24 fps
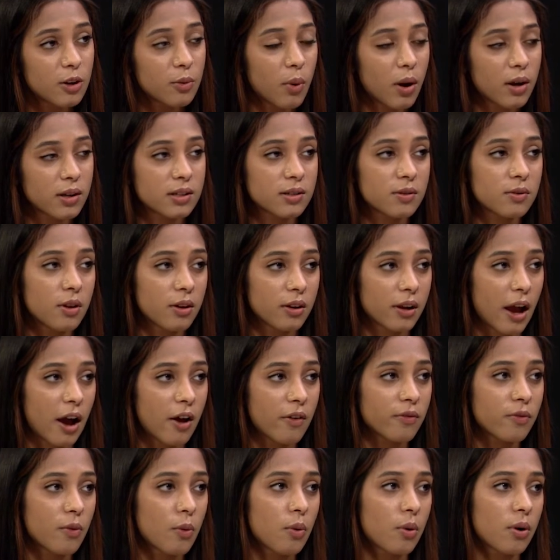want to look out
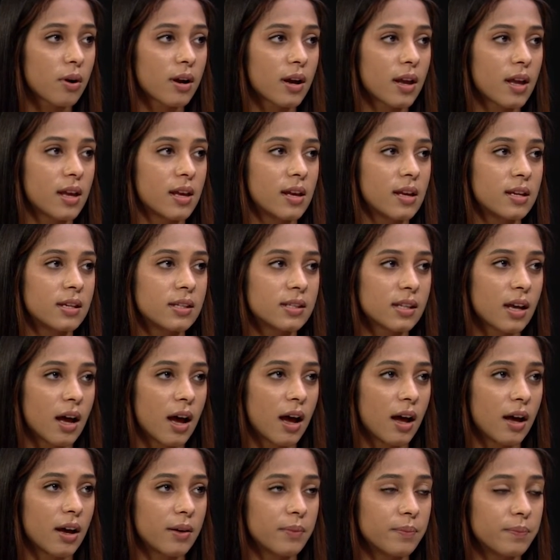for is
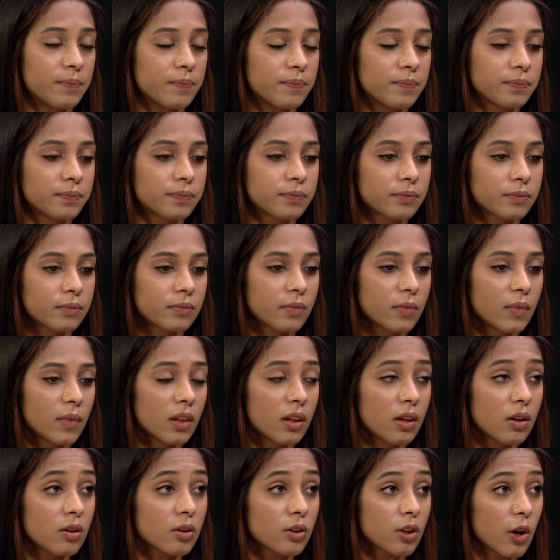
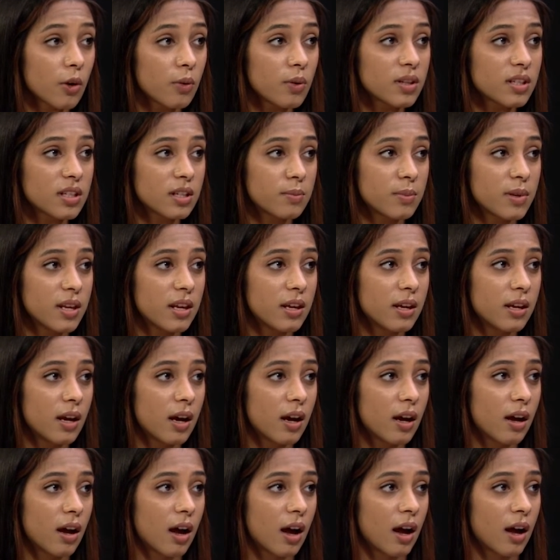going to be
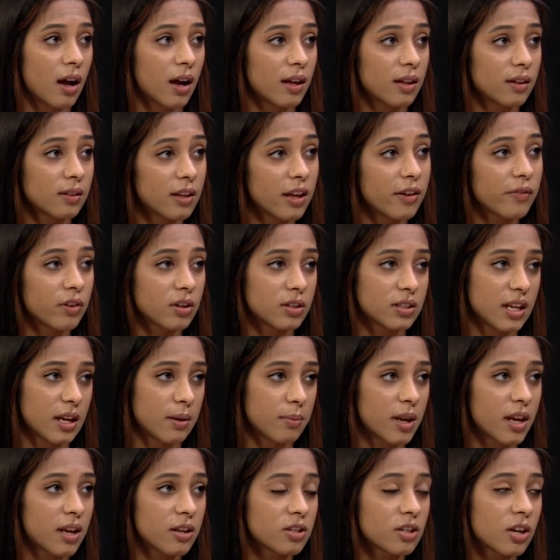liver
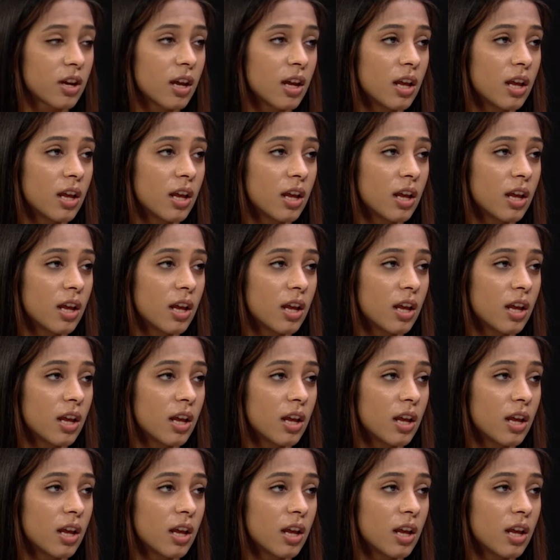damage.